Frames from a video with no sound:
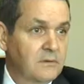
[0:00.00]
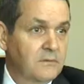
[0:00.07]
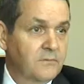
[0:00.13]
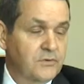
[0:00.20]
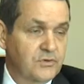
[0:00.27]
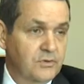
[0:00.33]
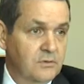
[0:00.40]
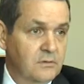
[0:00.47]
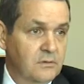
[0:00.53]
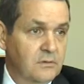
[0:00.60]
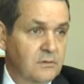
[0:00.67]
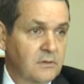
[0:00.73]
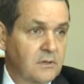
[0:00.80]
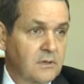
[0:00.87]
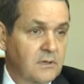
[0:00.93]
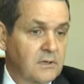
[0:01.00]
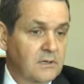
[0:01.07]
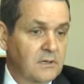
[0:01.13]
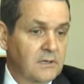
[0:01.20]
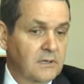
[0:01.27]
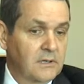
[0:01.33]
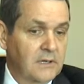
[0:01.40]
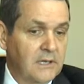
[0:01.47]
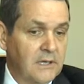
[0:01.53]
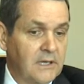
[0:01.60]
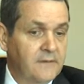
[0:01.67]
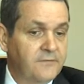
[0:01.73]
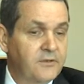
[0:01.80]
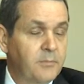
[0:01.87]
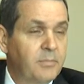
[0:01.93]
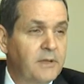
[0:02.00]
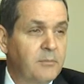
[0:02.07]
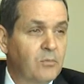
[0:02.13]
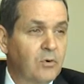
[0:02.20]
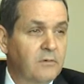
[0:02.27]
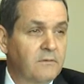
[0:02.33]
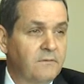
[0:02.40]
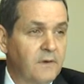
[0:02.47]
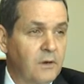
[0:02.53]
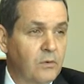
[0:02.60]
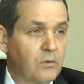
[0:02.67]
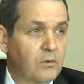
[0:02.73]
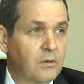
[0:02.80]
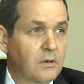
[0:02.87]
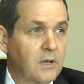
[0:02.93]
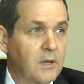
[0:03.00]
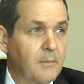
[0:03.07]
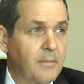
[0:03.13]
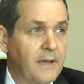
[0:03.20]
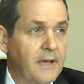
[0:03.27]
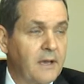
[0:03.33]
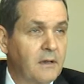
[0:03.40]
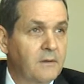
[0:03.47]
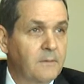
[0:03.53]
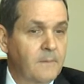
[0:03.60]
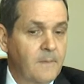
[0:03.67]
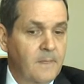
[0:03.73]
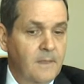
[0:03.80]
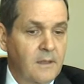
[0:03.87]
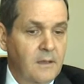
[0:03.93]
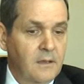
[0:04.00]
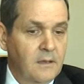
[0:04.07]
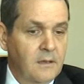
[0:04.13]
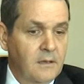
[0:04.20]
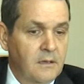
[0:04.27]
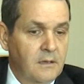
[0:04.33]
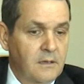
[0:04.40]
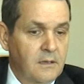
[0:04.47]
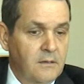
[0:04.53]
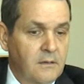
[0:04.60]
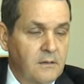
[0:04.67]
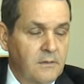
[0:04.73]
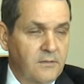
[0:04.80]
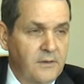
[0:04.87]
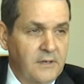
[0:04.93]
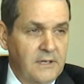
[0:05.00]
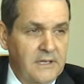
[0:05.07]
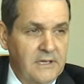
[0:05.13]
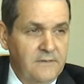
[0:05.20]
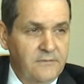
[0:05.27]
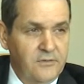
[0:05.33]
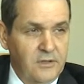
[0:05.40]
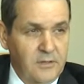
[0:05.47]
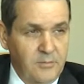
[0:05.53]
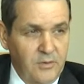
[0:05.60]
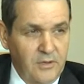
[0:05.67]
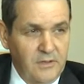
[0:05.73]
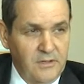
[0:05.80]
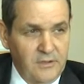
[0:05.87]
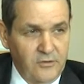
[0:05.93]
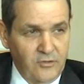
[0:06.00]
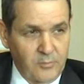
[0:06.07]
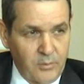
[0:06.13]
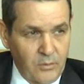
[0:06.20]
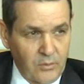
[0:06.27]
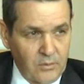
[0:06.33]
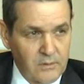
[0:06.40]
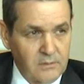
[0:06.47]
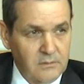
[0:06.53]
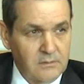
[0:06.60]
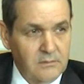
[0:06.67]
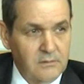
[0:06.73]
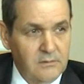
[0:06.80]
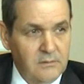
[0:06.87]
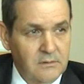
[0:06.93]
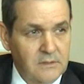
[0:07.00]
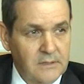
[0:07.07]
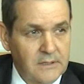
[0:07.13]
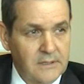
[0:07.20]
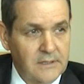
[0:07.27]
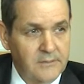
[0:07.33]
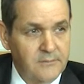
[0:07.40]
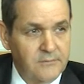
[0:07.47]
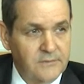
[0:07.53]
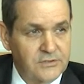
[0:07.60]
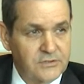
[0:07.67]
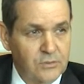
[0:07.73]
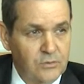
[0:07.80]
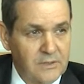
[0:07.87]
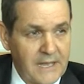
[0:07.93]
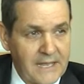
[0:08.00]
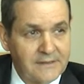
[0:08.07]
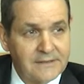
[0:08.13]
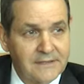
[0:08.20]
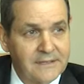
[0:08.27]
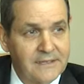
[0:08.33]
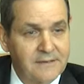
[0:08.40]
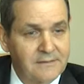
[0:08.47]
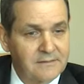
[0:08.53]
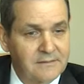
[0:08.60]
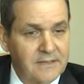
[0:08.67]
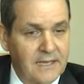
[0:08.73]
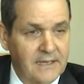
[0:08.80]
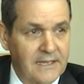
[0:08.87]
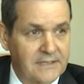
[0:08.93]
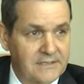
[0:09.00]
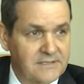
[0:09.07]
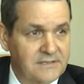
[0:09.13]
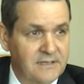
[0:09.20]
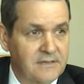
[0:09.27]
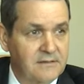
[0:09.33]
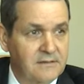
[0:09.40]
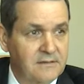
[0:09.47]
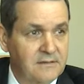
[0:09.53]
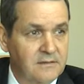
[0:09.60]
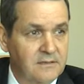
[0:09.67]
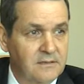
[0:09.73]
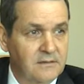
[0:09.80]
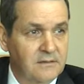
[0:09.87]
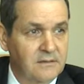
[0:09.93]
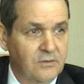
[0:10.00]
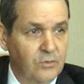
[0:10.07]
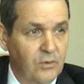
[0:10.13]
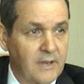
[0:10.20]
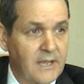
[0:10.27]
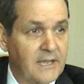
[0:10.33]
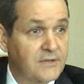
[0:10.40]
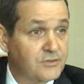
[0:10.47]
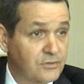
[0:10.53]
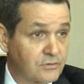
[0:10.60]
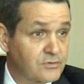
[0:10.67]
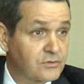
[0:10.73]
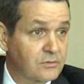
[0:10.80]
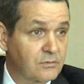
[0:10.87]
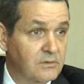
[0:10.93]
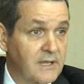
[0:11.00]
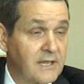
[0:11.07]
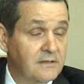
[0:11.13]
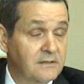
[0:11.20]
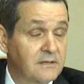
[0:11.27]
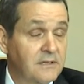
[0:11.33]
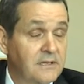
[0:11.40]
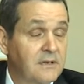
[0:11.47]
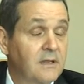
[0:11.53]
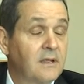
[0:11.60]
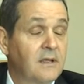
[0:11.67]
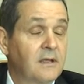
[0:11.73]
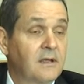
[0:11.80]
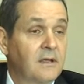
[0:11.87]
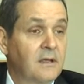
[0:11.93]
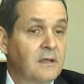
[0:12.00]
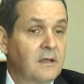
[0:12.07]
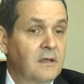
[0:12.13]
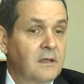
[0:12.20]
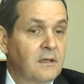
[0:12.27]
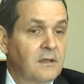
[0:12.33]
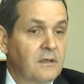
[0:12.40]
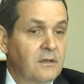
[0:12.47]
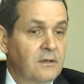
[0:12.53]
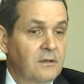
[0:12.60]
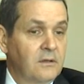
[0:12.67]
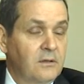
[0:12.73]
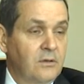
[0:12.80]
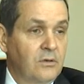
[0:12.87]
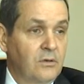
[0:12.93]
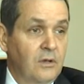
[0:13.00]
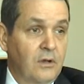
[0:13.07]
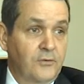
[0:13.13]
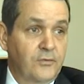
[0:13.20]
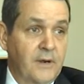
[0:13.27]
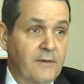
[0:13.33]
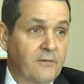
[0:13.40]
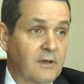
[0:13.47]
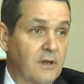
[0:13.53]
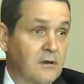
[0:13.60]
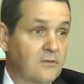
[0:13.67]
for sure. Love to be more vocal about the need for the community to support the student athlete. I like to say that you guys, you're a student athlete. Y'all travel all